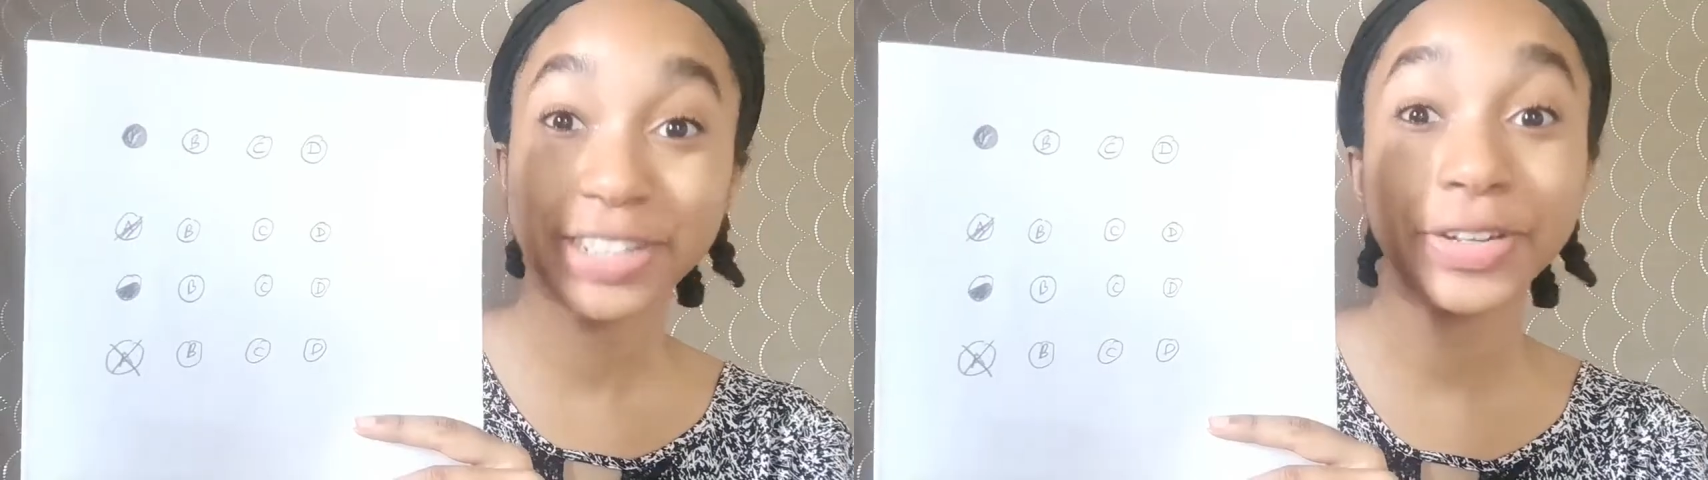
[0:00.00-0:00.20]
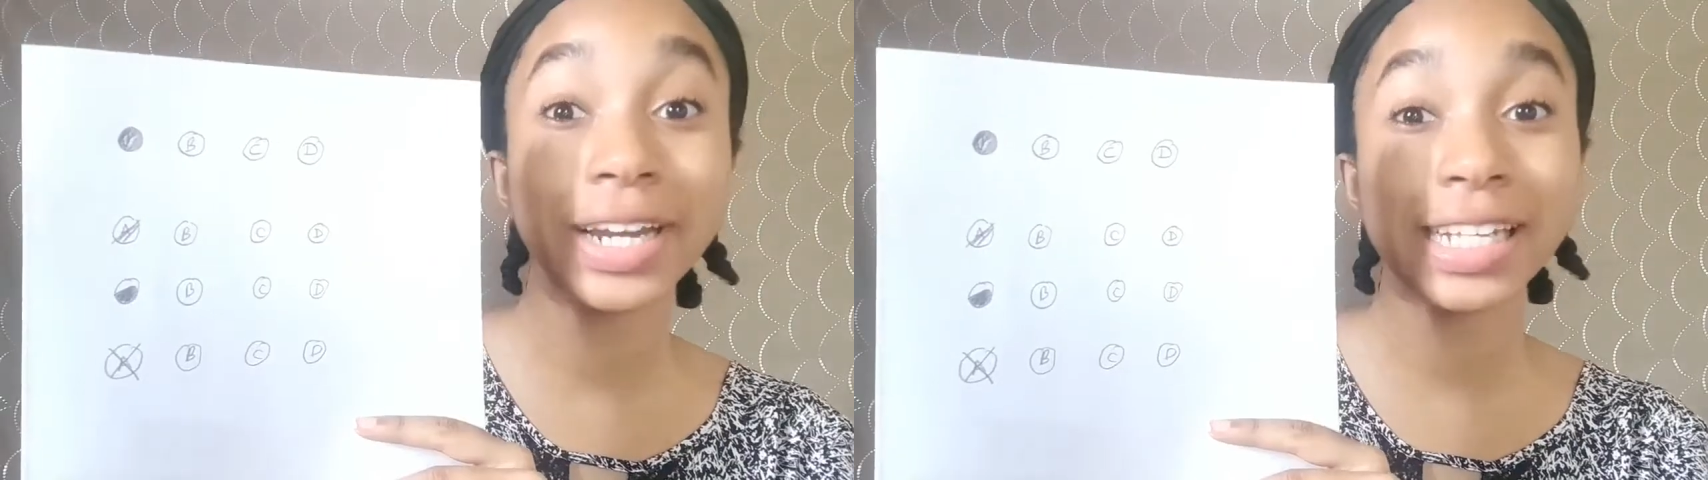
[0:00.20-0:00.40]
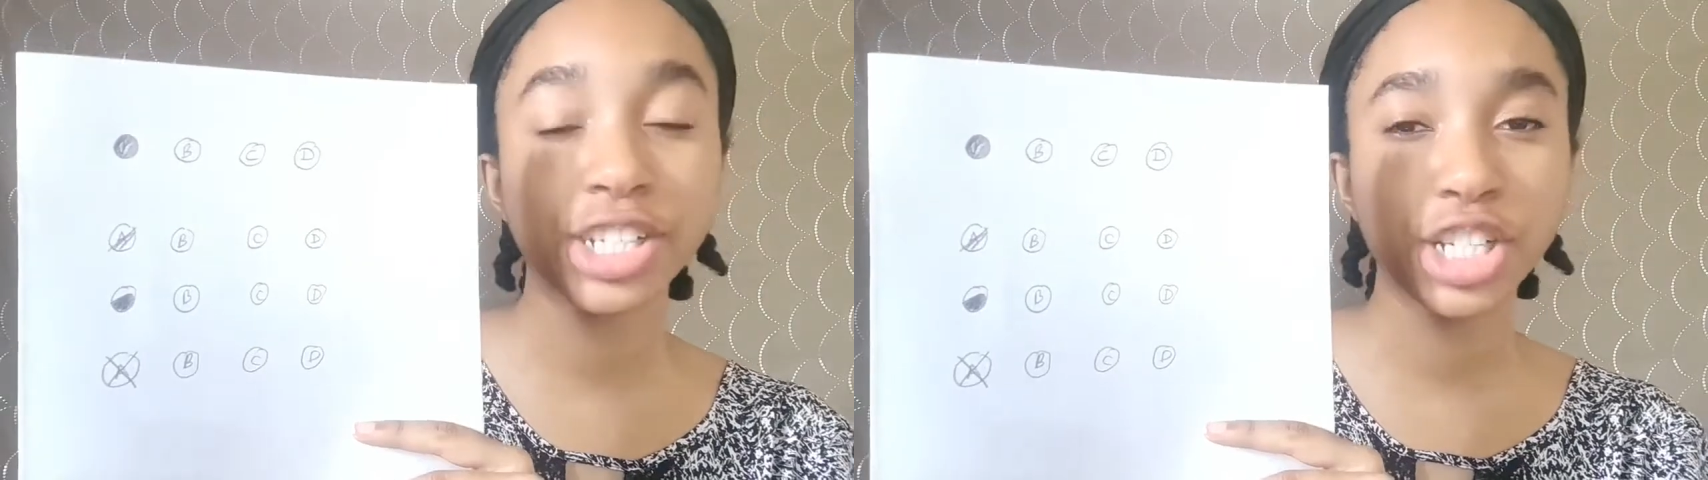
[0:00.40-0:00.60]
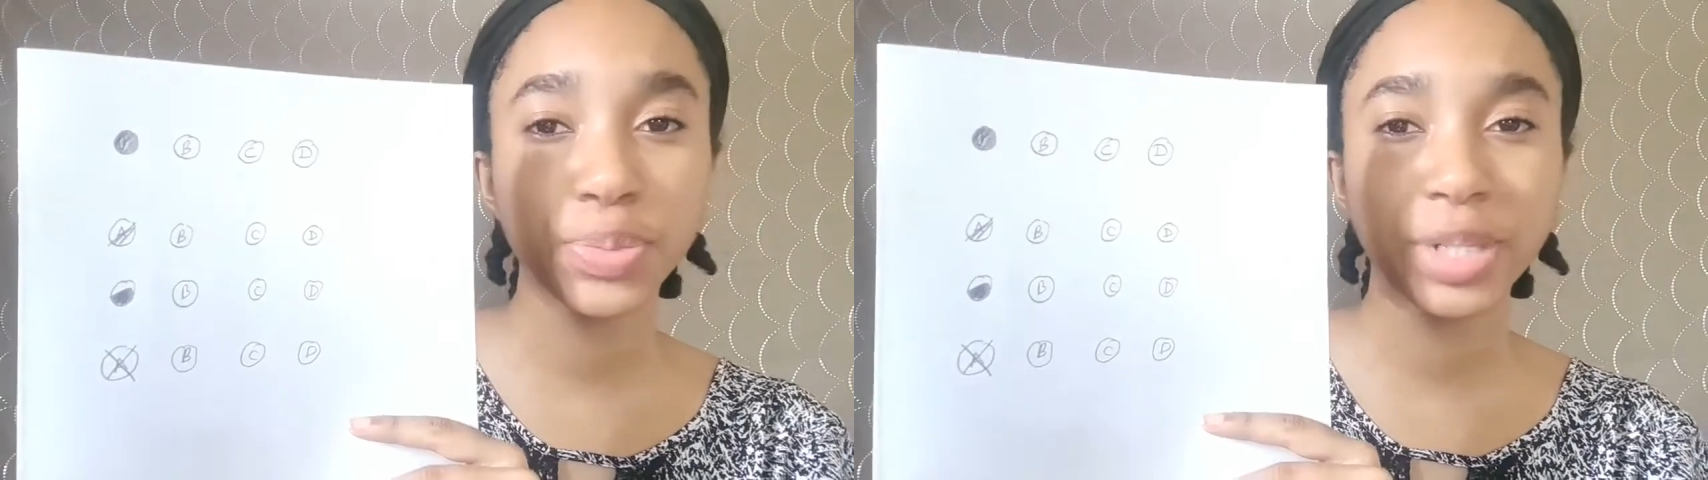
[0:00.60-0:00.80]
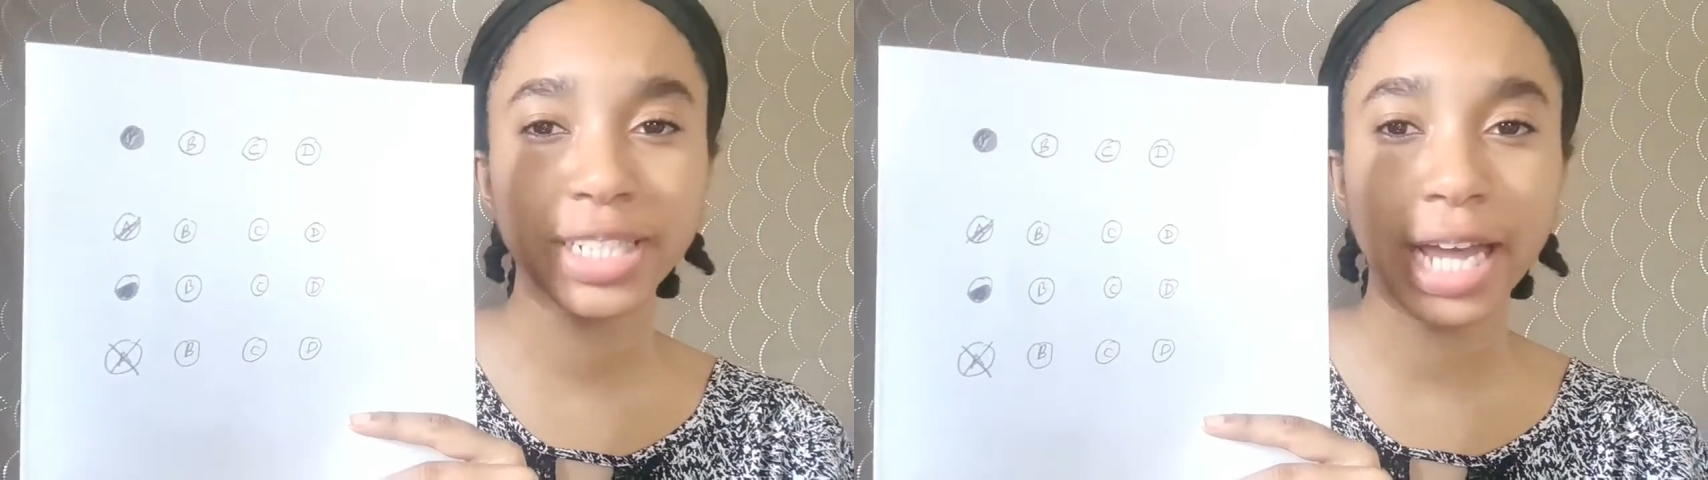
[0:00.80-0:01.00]
so let's just
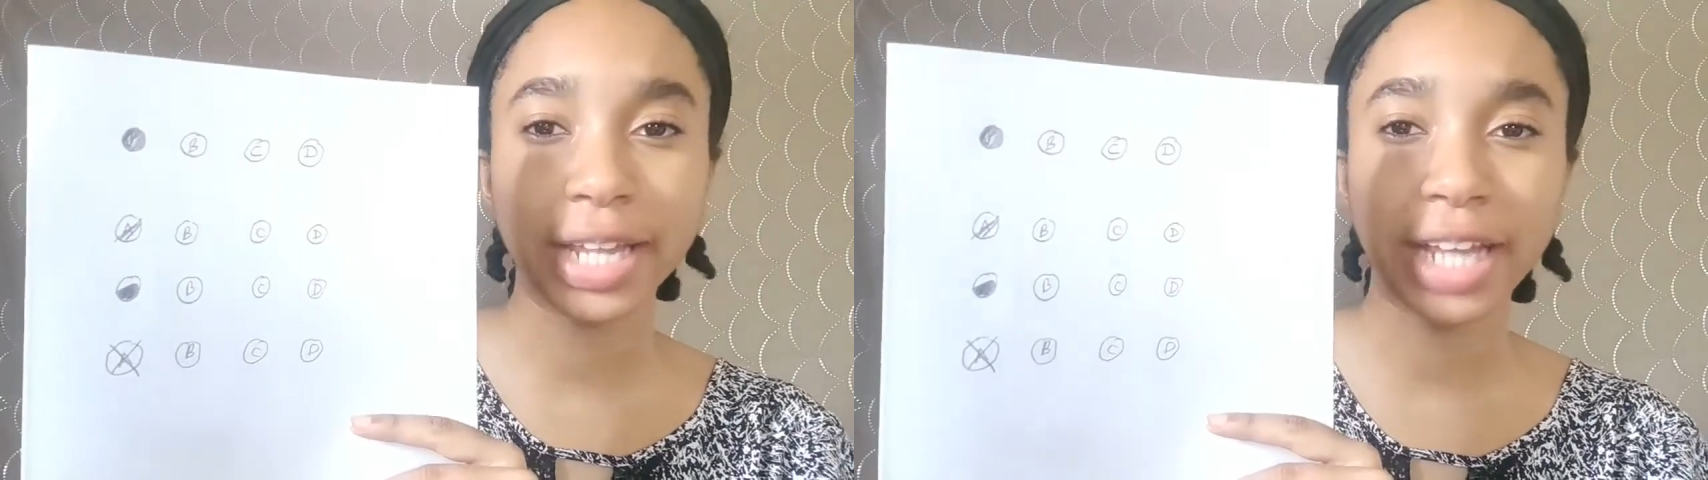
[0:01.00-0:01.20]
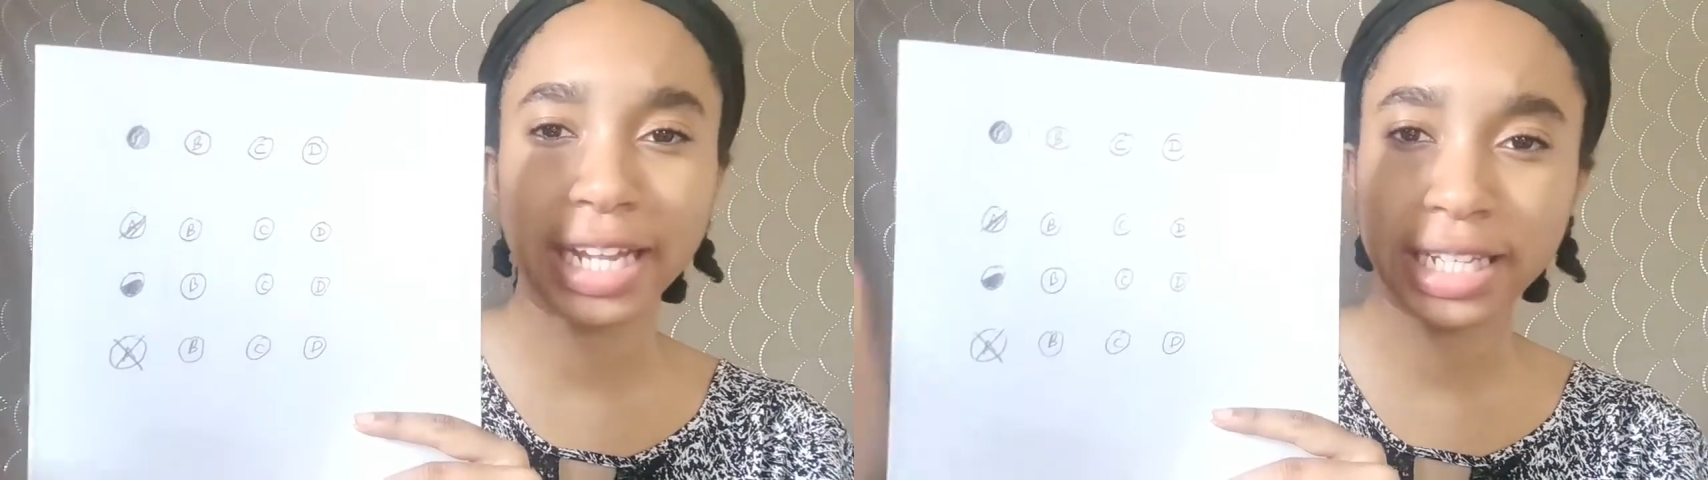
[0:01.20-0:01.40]
pretend that